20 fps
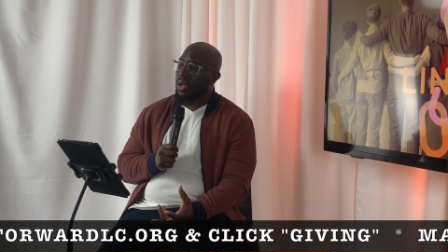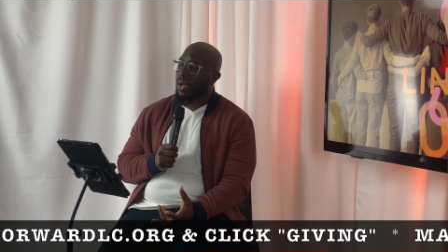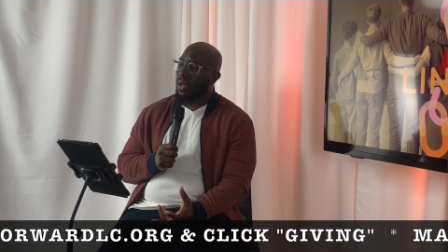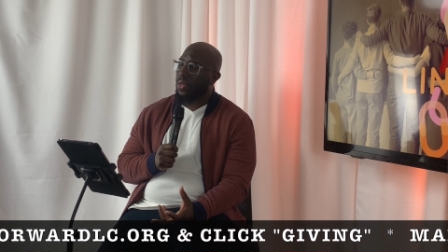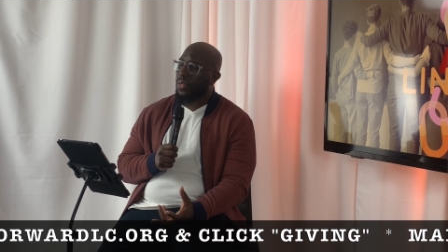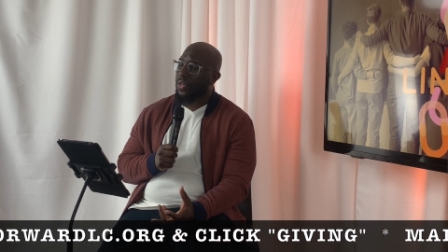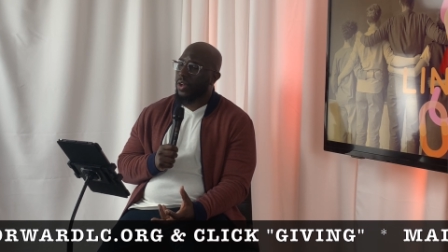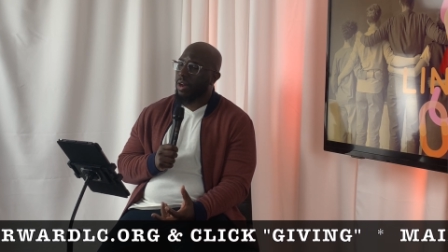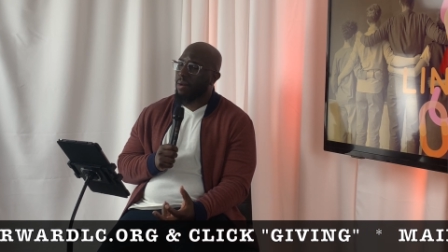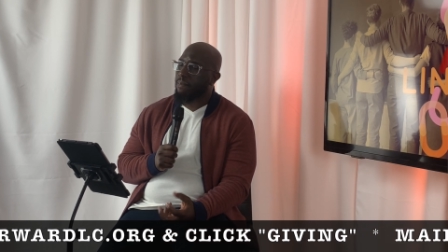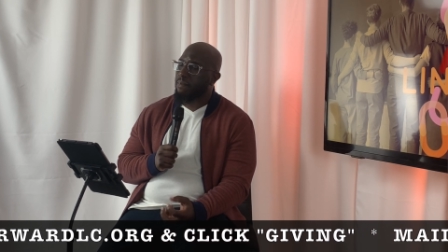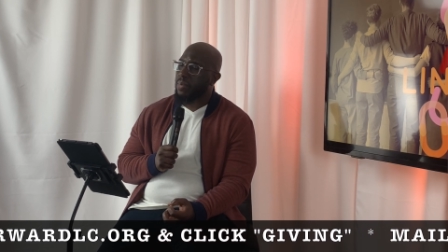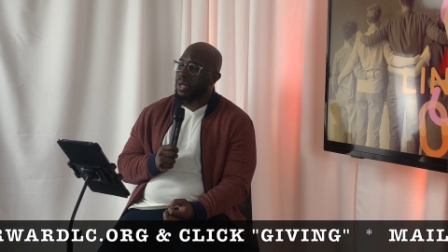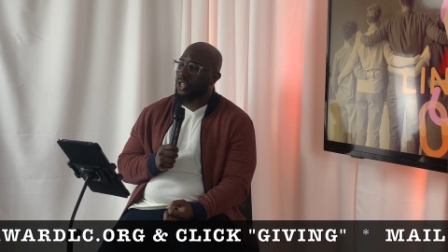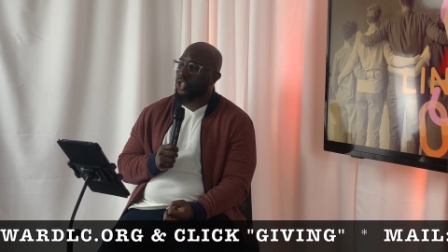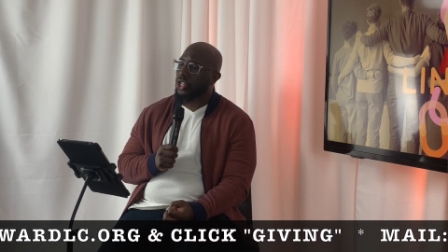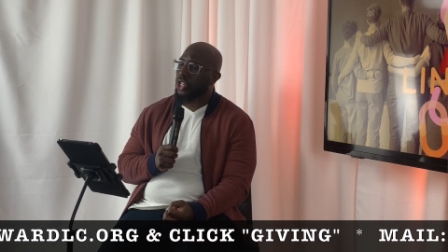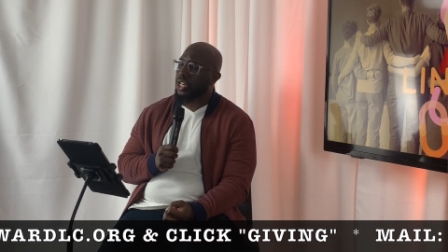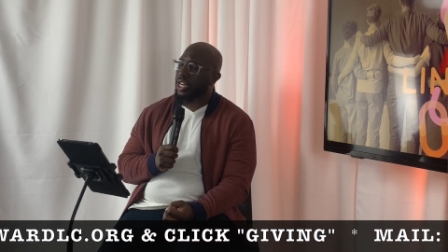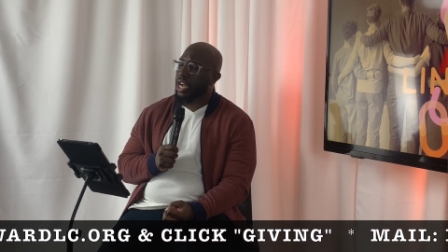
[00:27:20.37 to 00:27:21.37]
their
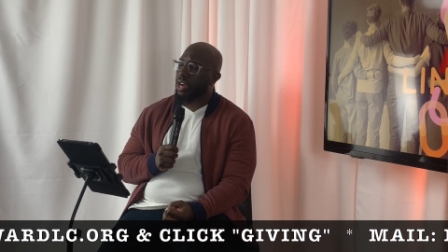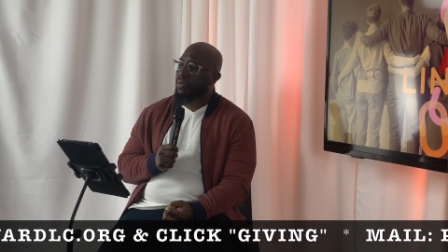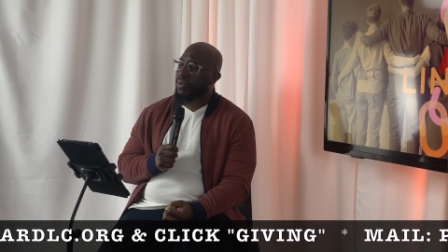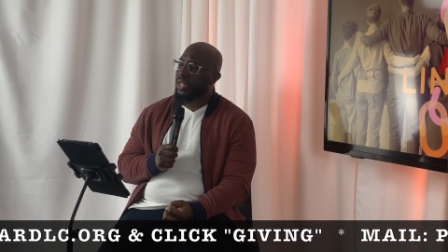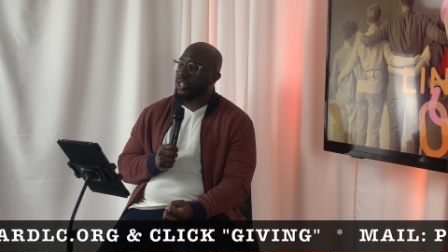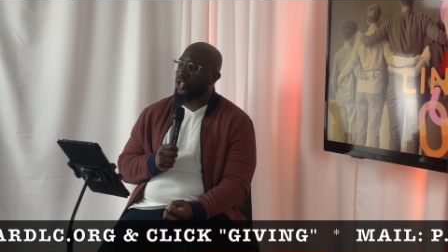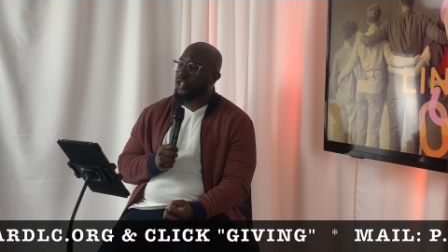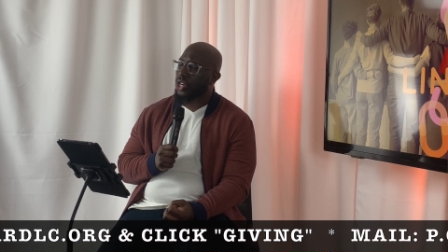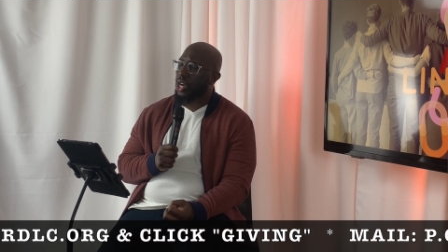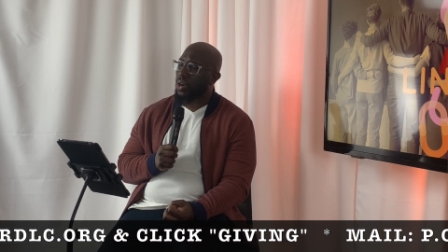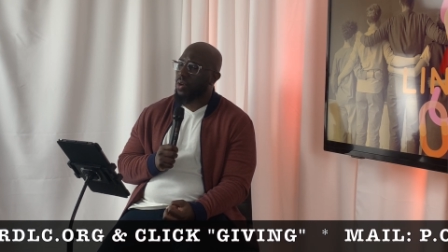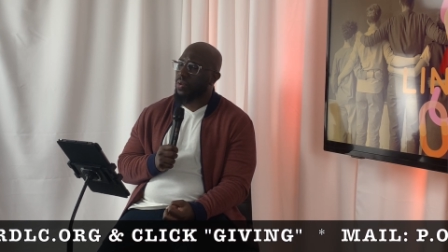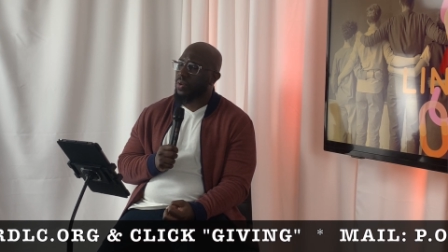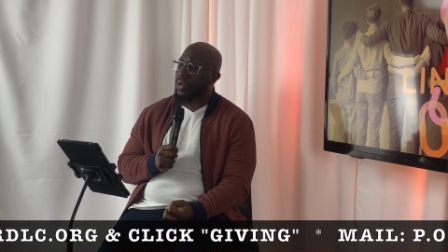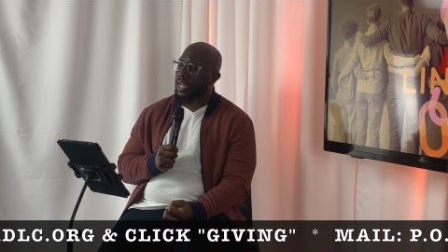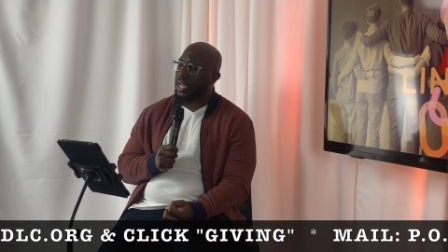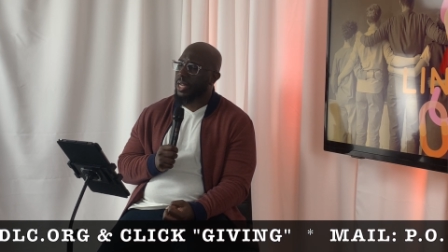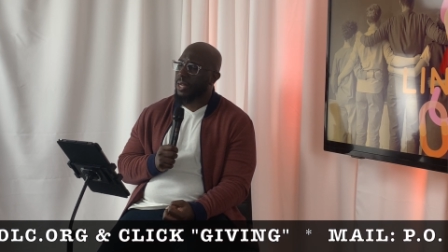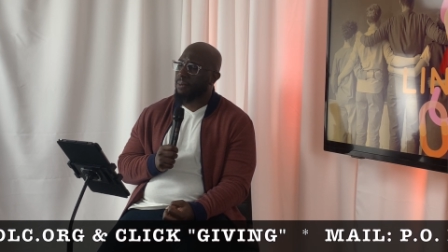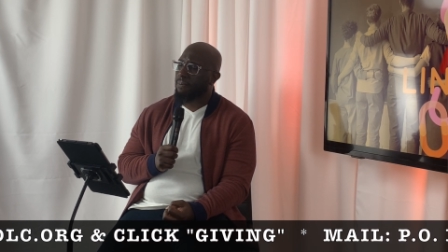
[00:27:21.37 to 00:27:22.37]
missionary
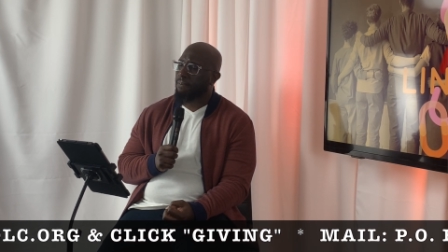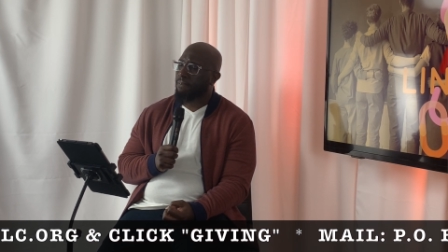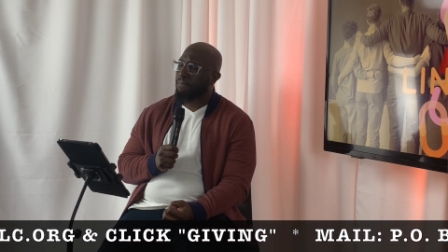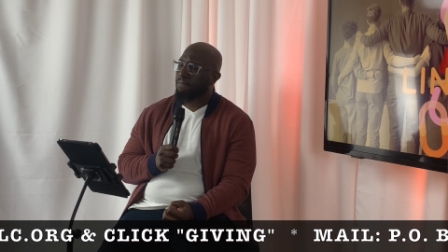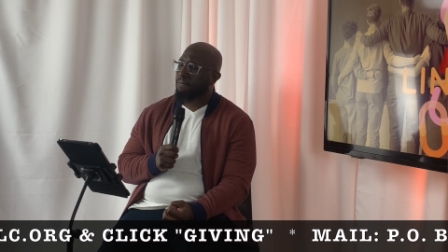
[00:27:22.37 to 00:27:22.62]
journey,